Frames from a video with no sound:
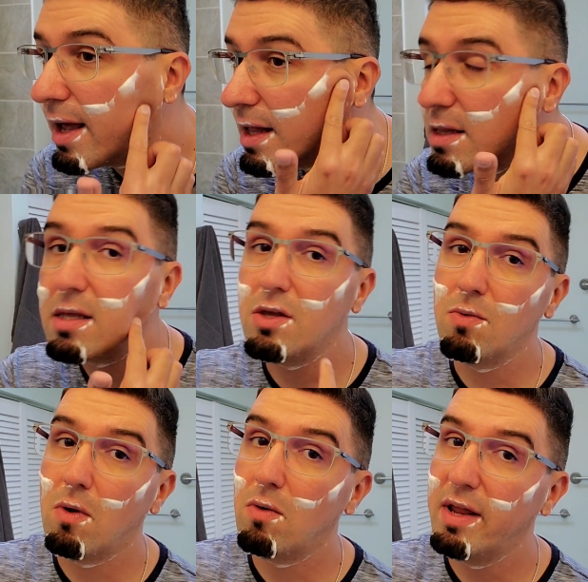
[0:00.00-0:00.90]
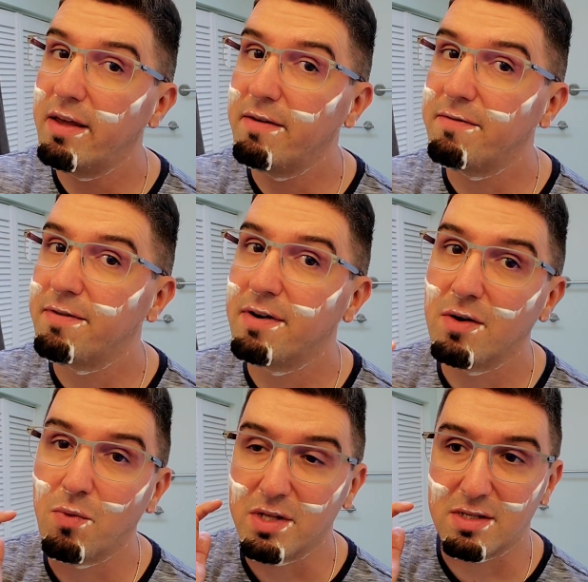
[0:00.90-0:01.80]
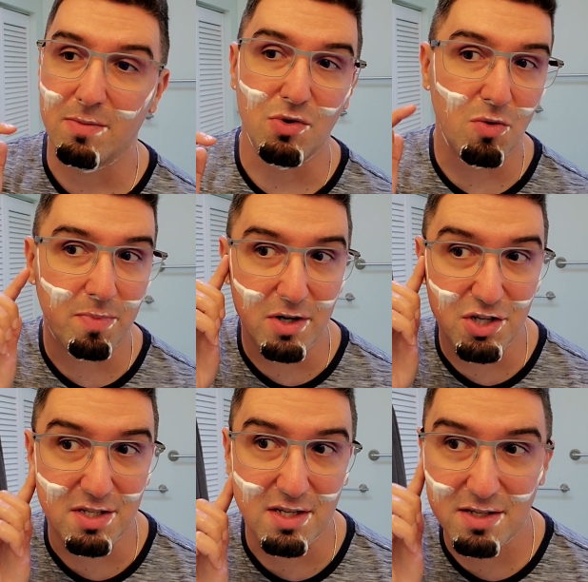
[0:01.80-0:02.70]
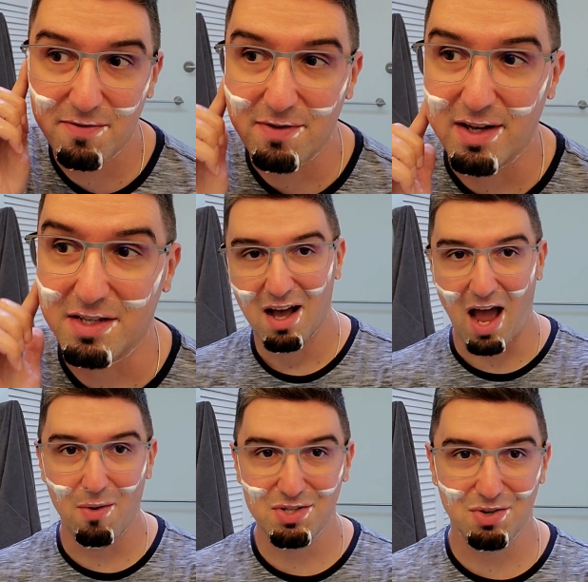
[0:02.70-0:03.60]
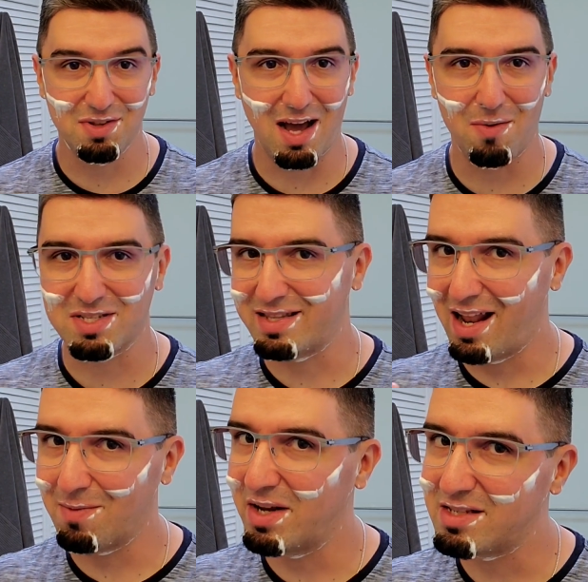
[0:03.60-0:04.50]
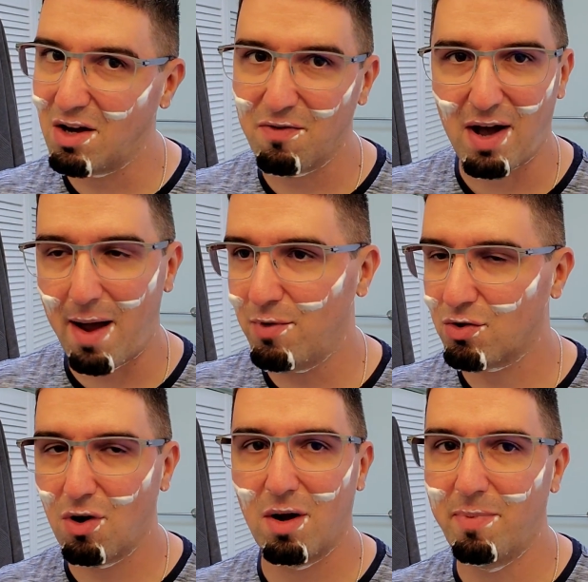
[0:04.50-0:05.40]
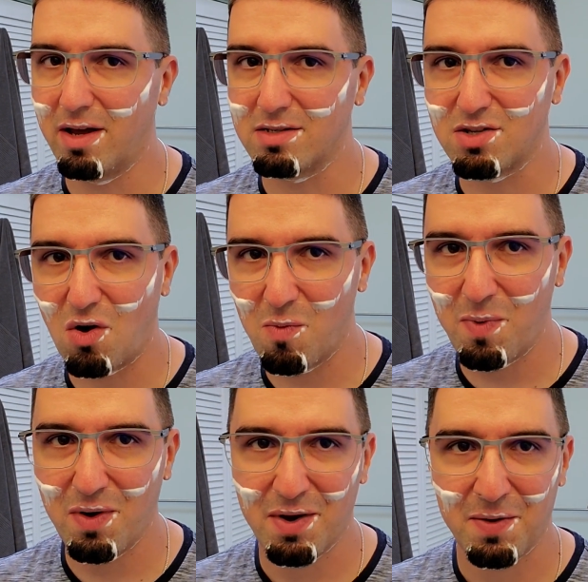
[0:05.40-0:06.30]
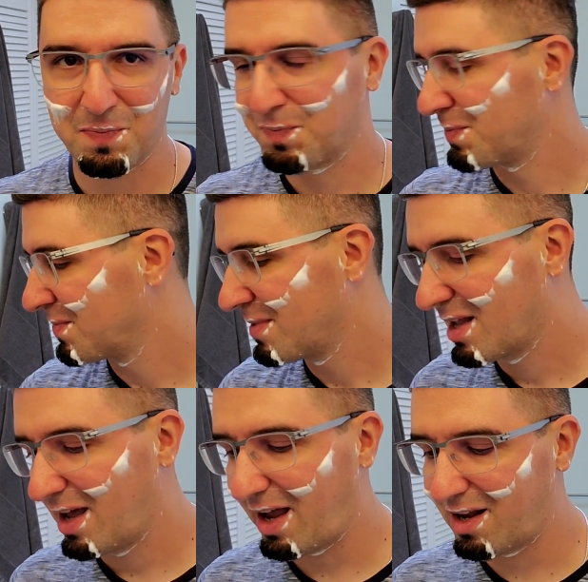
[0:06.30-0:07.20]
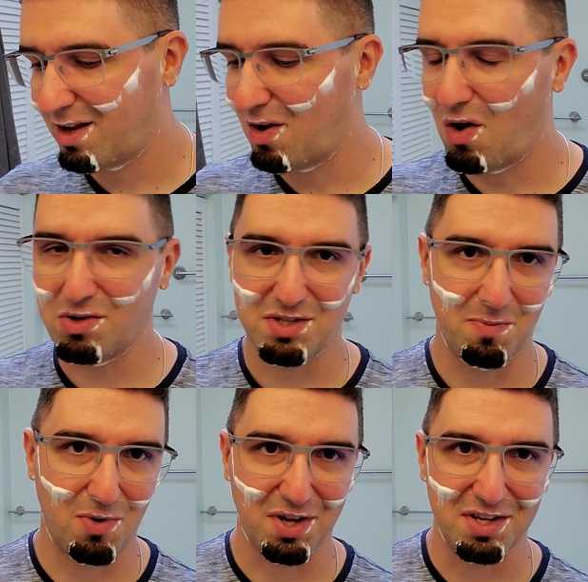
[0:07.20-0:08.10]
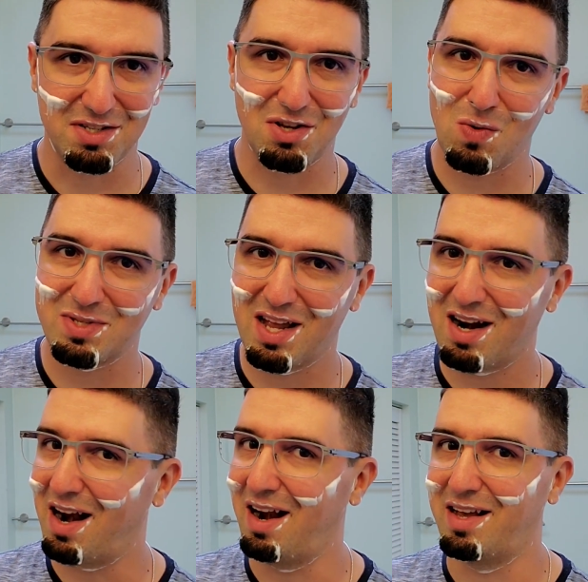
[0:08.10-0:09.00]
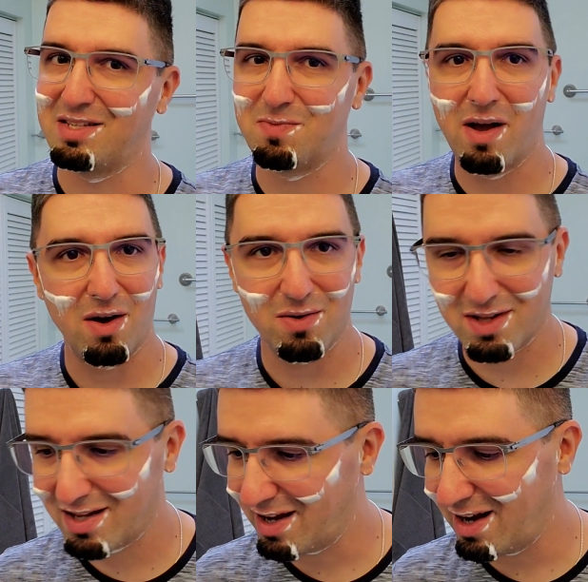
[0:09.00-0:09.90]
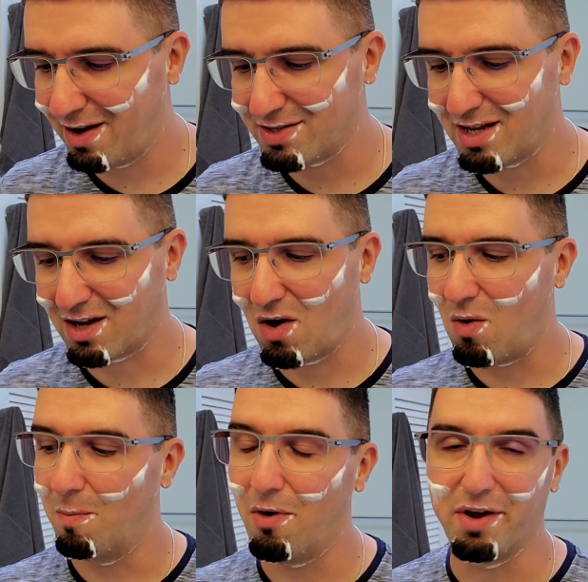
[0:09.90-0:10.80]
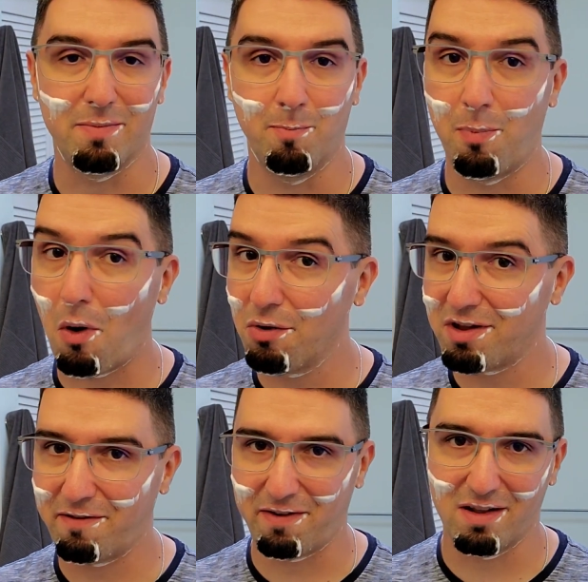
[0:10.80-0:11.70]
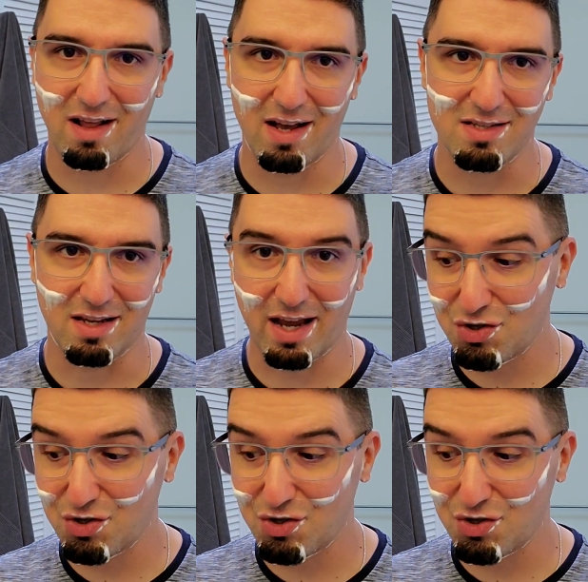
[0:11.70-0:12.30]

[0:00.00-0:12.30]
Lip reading: And you will leave with some new purchases. I was telling myself, I'm not gonna buy a soap. And Austin brought his soaps there and I smelled and I was like, oh boy, both are fantastic.